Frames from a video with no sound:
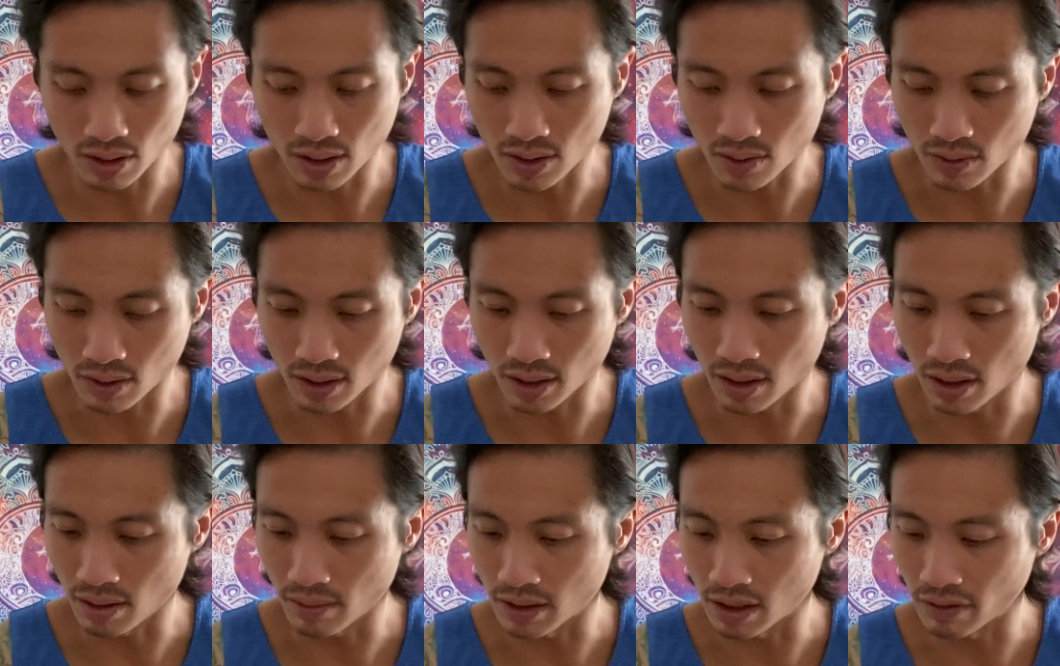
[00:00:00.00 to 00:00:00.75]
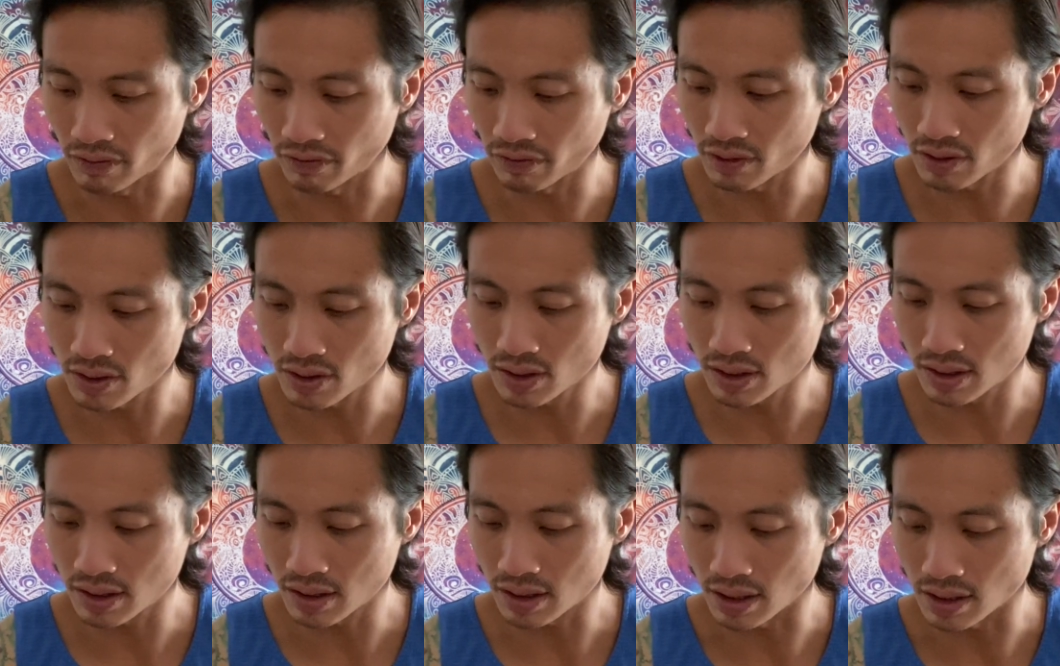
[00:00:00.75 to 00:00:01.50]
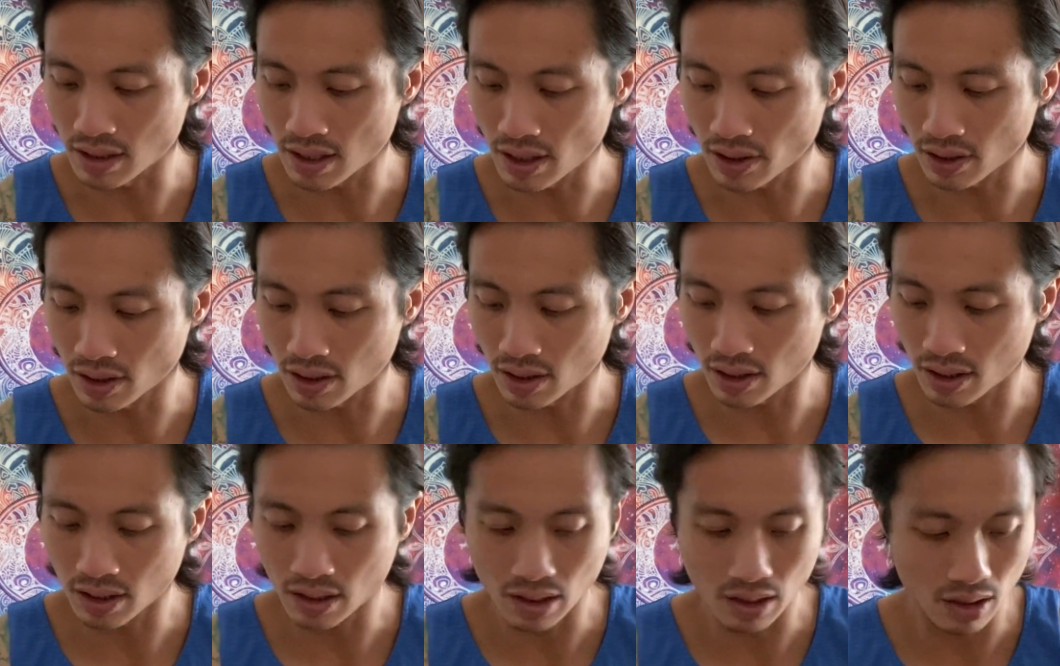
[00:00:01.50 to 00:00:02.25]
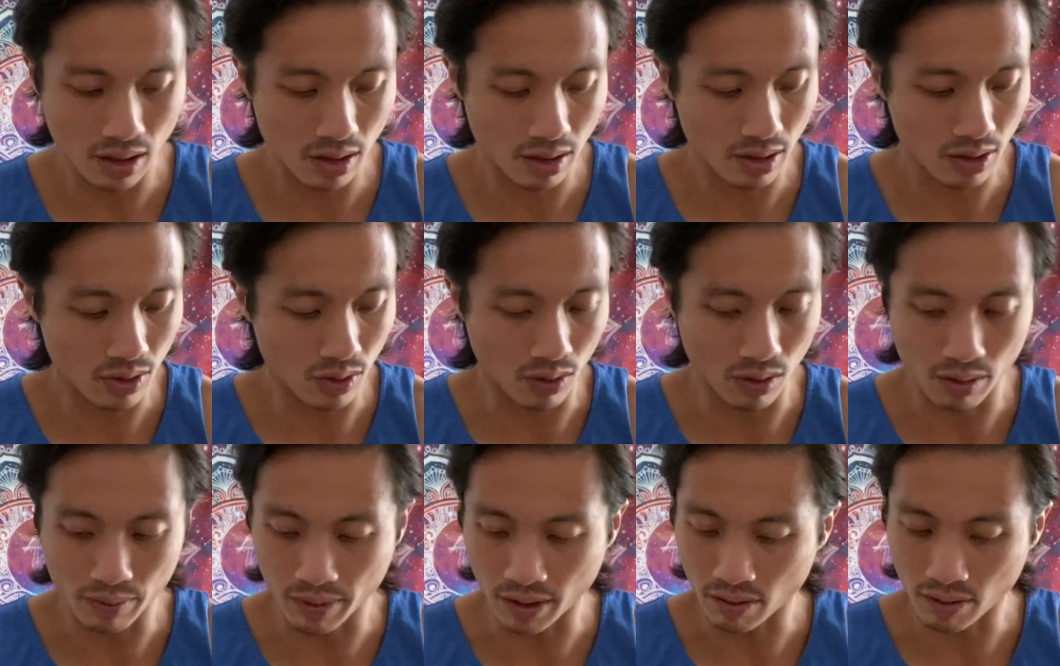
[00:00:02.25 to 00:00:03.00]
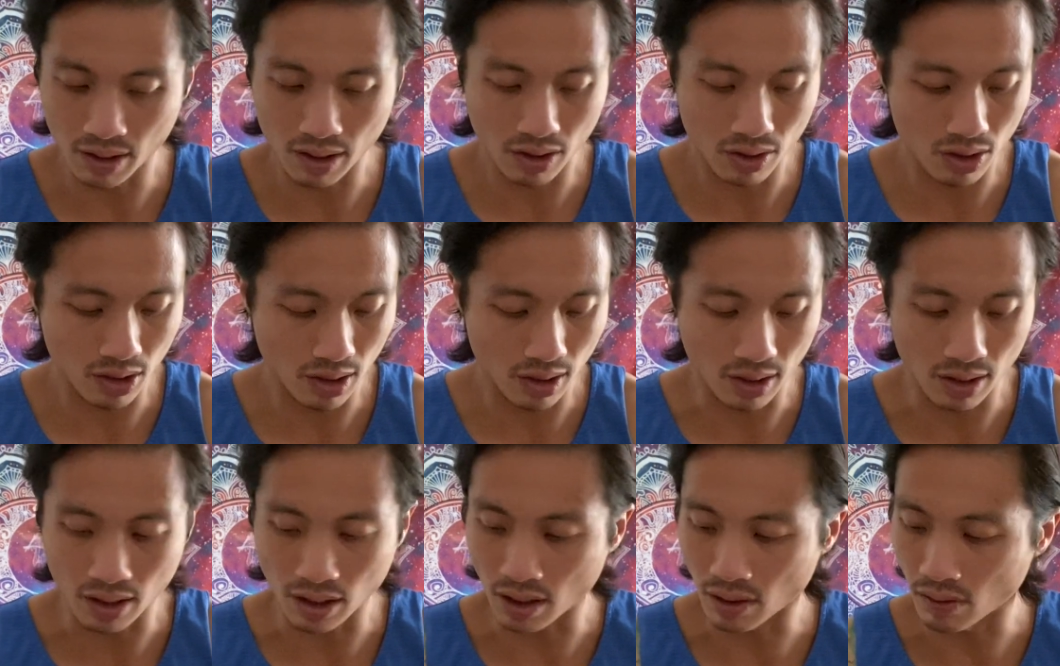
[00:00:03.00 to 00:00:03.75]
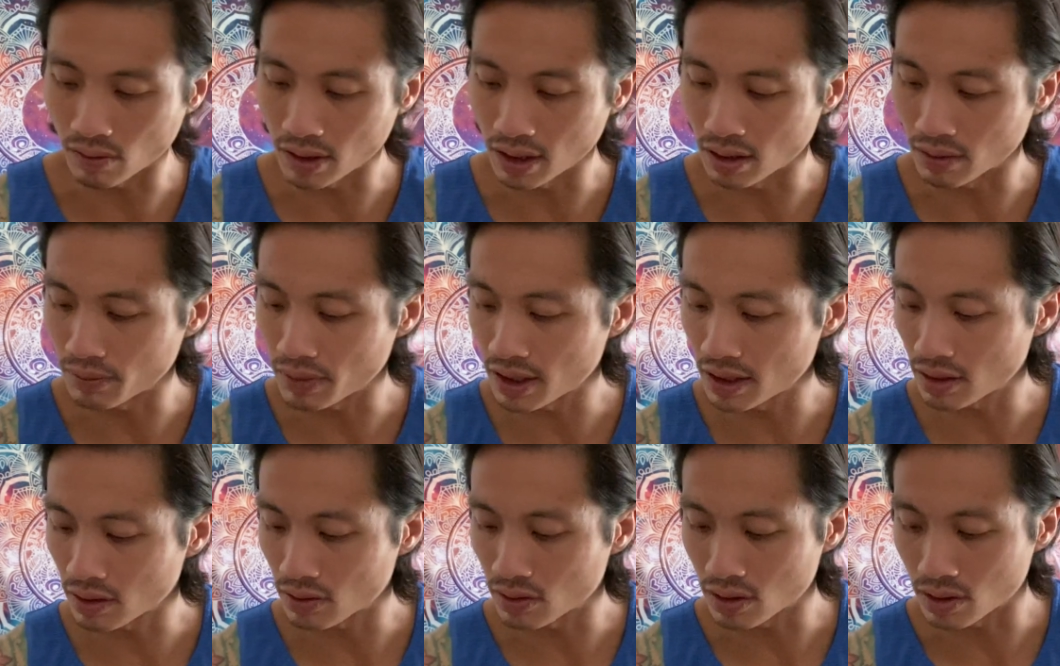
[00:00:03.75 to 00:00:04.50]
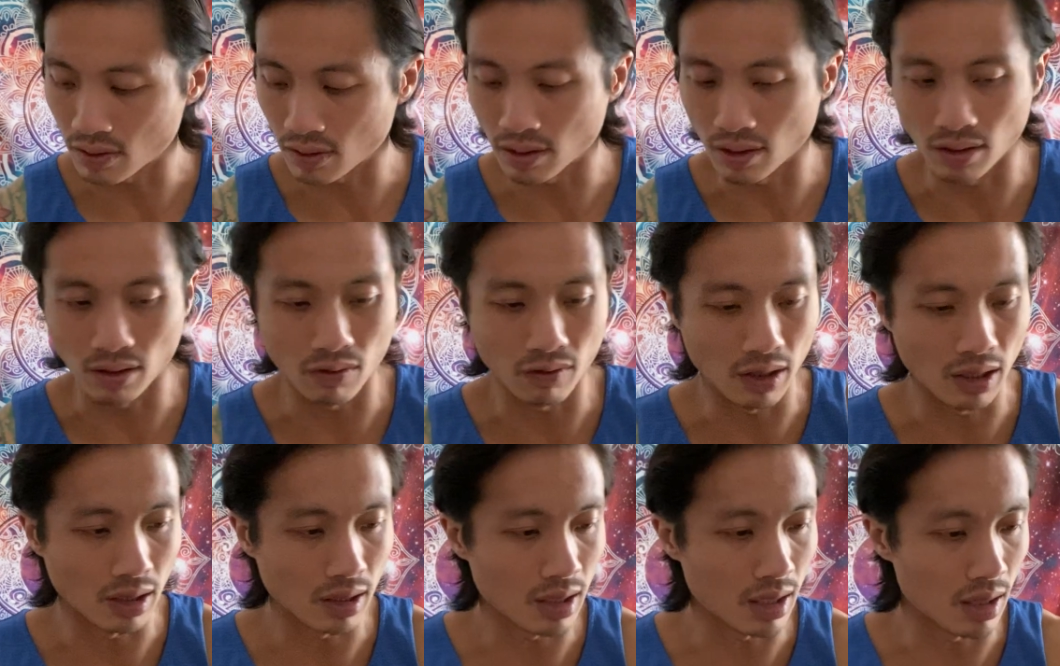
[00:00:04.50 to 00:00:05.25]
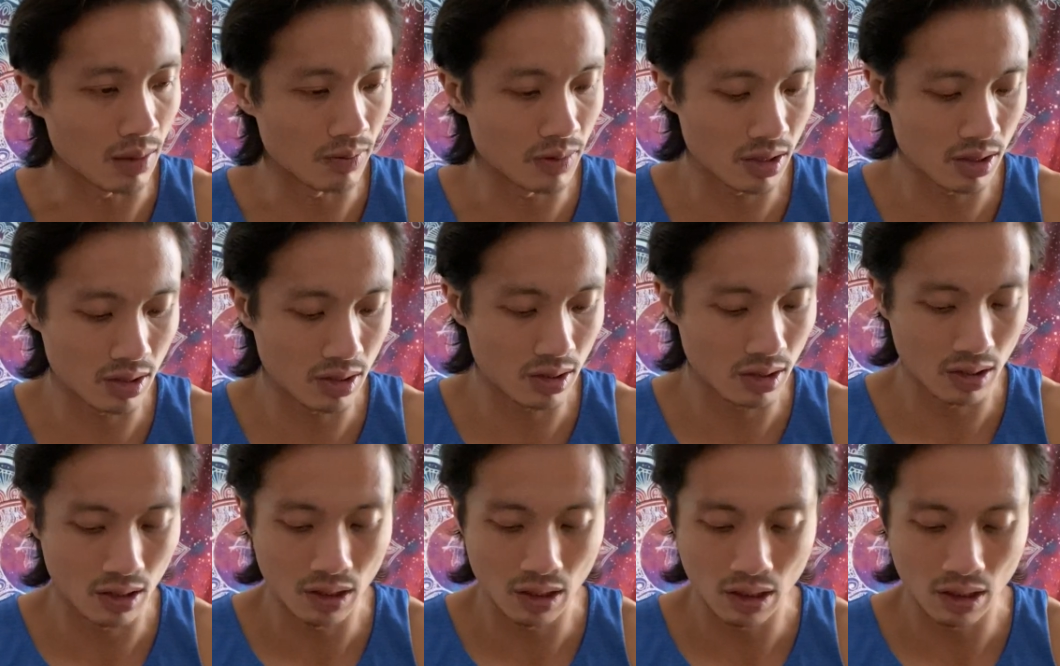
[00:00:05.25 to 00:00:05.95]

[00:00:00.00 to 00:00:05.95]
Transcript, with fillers: this one came out first, the Death card, Scorpio energy, and then the Queen of Pentacles with Three Cups.